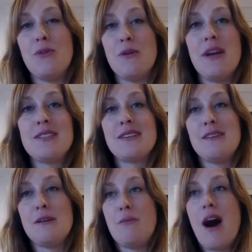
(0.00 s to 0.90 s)
We
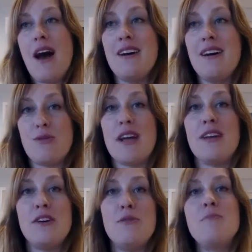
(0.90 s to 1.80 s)
basically bought a
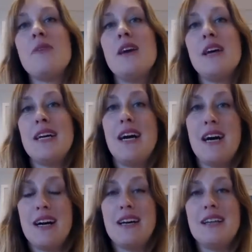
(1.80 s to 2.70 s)
random
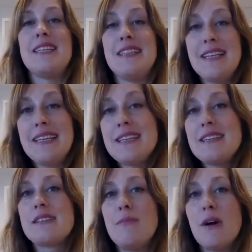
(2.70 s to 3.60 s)

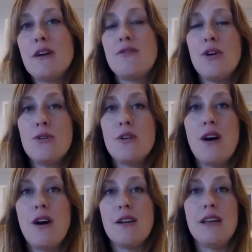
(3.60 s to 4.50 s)
deleted smartphone
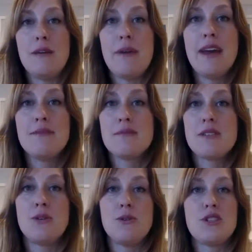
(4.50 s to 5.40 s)
on eBay.
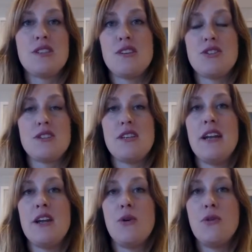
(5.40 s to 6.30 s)
So just
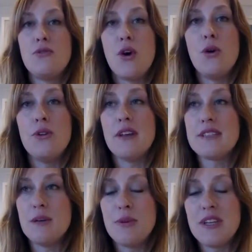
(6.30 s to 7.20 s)
any old phone that
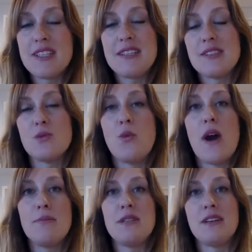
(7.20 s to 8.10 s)
somebody says is
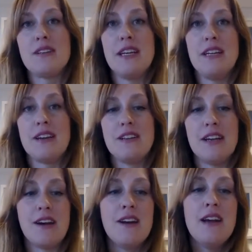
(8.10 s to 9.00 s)
wiped and clean and
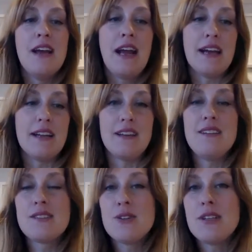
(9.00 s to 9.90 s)
clear. And Lee
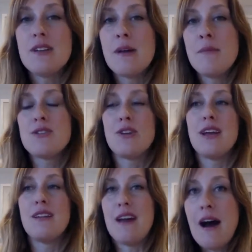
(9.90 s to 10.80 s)
is going to
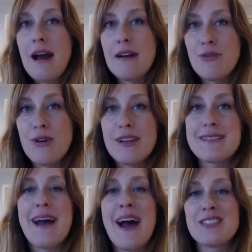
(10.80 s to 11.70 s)
demonstrate live what
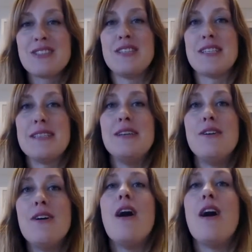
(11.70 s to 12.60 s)
is actually
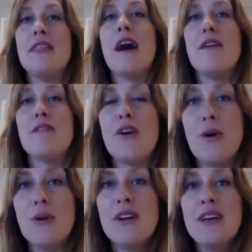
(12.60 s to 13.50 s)
still on that
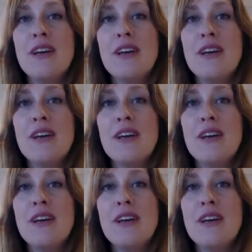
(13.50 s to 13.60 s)
phone.